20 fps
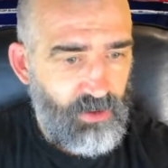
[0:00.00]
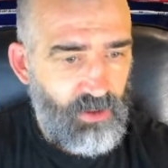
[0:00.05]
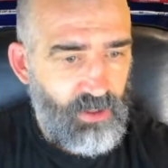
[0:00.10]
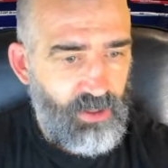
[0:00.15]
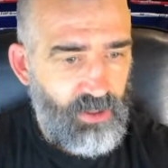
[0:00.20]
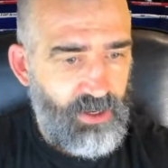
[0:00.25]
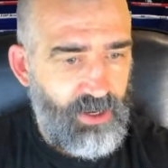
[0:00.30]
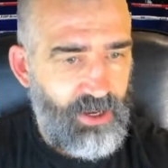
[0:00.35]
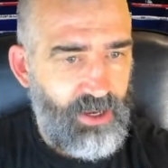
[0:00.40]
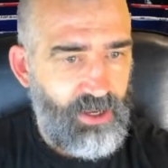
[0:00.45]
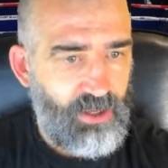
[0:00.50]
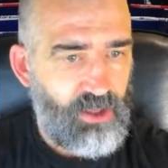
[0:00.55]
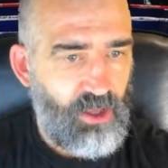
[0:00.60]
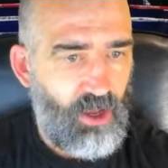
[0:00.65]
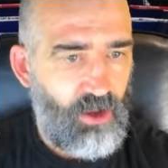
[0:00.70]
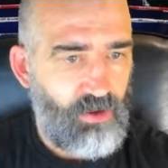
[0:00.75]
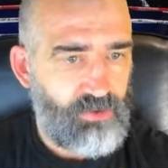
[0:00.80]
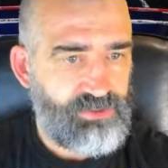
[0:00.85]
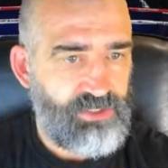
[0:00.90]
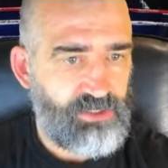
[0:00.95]

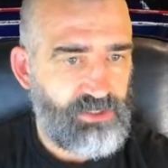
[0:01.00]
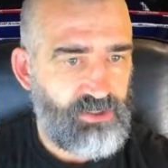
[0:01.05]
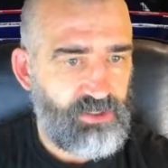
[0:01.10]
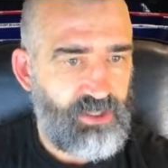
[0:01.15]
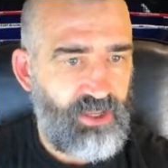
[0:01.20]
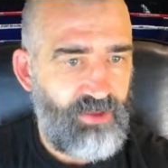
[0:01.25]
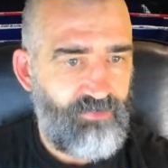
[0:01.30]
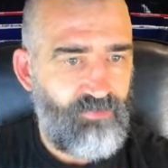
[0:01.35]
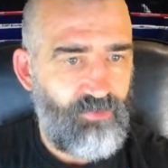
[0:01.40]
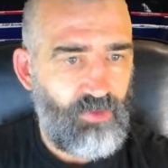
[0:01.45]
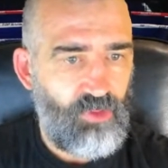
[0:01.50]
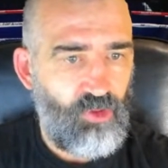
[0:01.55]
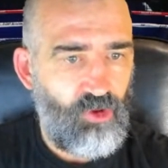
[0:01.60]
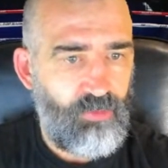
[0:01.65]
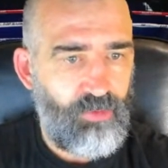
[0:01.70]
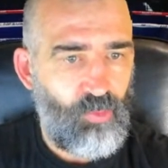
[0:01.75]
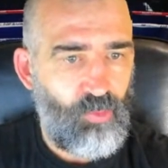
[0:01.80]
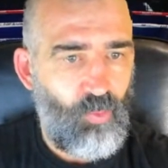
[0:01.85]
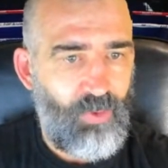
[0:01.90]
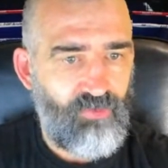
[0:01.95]
Kyle says I'd give
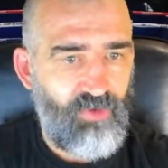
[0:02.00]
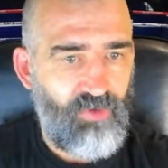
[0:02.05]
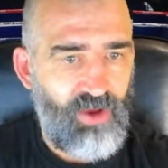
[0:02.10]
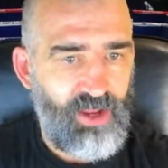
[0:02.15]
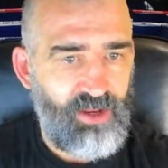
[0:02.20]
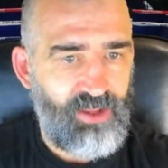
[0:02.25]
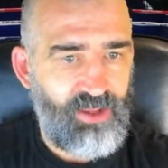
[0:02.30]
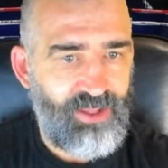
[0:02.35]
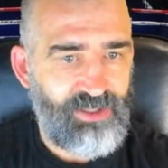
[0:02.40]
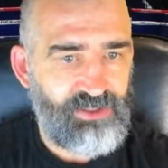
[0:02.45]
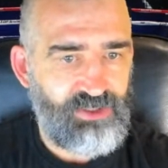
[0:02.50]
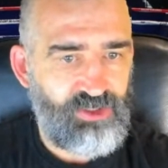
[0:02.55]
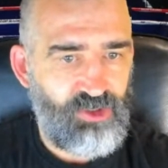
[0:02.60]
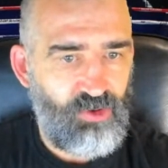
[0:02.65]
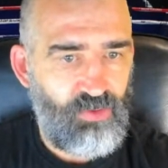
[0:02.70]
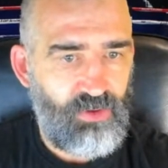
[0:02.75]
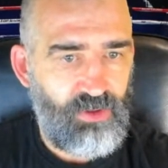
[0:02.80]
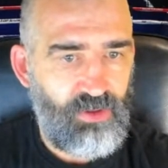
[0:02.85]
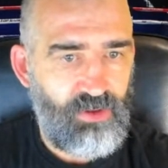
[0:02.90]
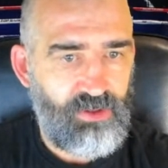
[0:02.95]
Lubin one round against Zoo.